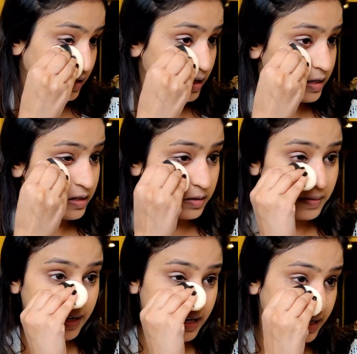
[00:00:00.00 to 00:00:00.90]
Under
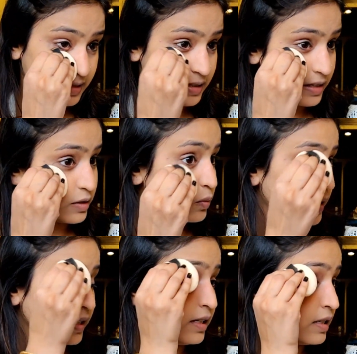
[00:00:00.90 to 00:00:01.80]
my eyes as
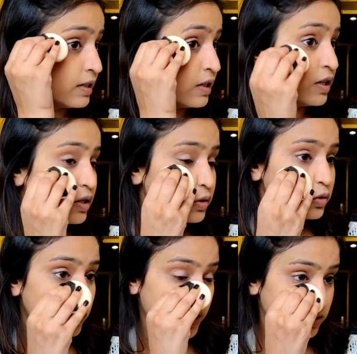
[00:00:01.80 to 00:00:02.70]
well,
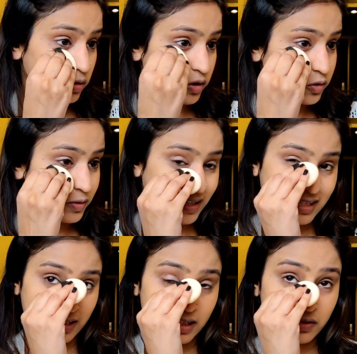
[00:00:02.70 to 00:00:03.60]
so as not to get
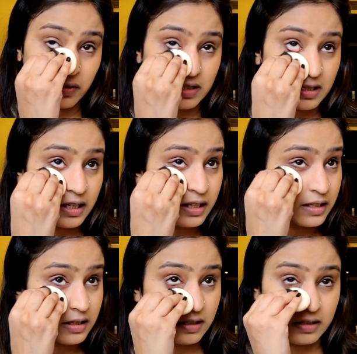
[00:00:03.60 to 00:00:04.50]
any creasing.